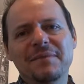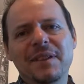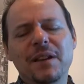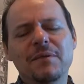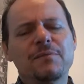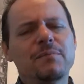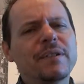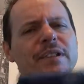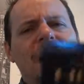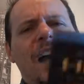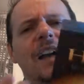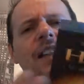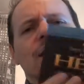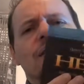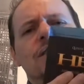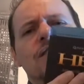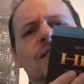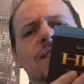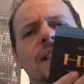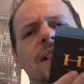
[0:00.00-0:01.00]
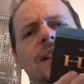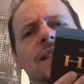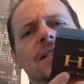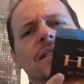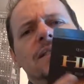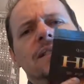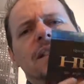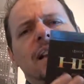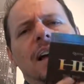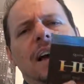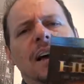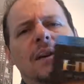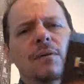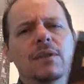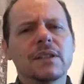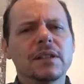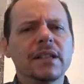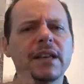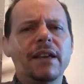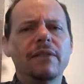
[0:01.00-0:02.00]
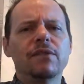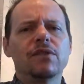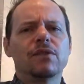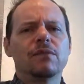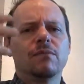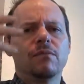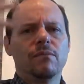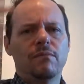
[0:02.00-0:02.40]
spectacular scenes with leaves.